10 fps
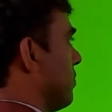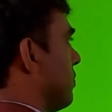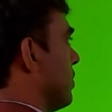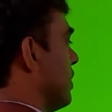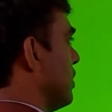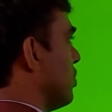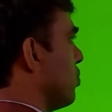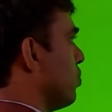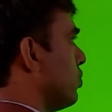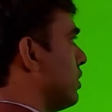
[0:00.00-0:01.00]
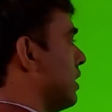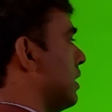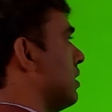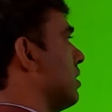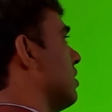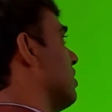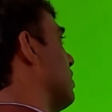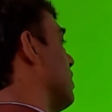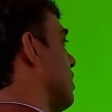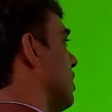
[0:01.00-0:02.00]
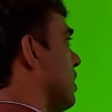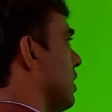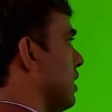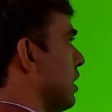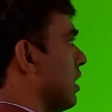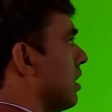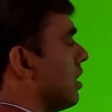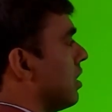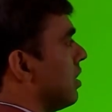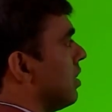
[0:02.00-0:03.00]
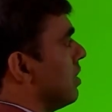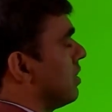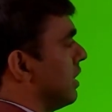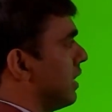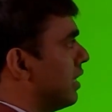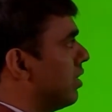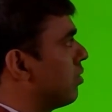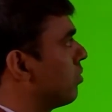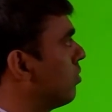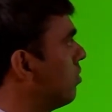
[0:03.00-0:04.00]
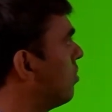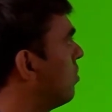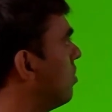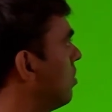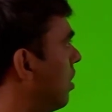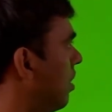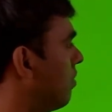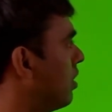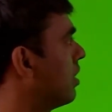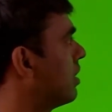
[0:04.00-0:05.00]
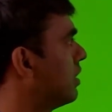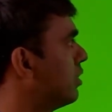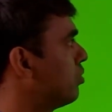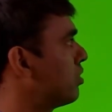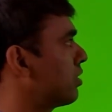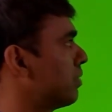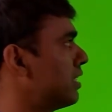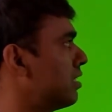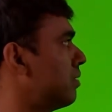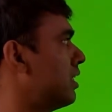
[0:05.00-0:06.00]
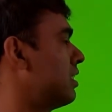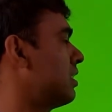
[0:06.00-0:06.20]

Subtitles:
there is a no change in a second row of our reduced augmented matrix